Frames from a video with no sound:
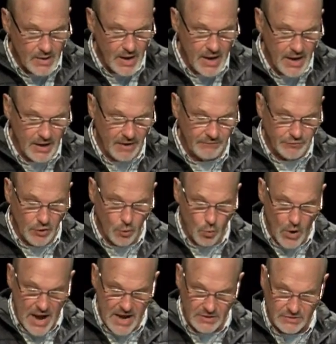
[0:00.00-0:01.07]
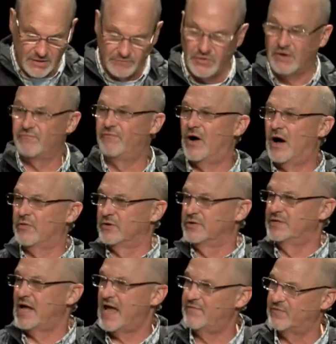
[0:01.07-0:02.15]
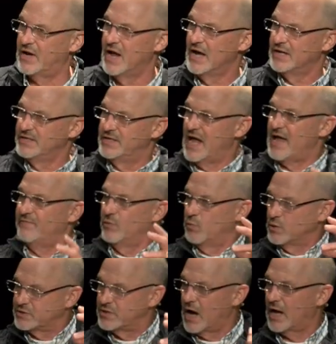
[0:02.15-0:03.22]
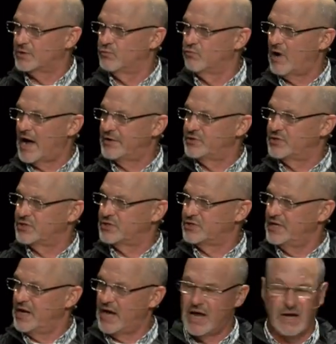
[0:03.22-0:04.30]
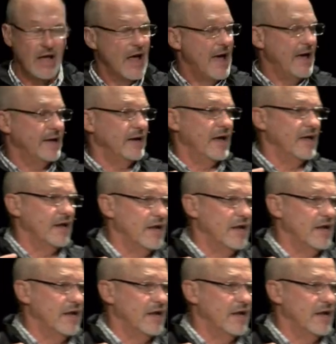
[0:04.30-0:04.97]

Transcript: and of their ways of their father David. David was God's righteous king. And, and,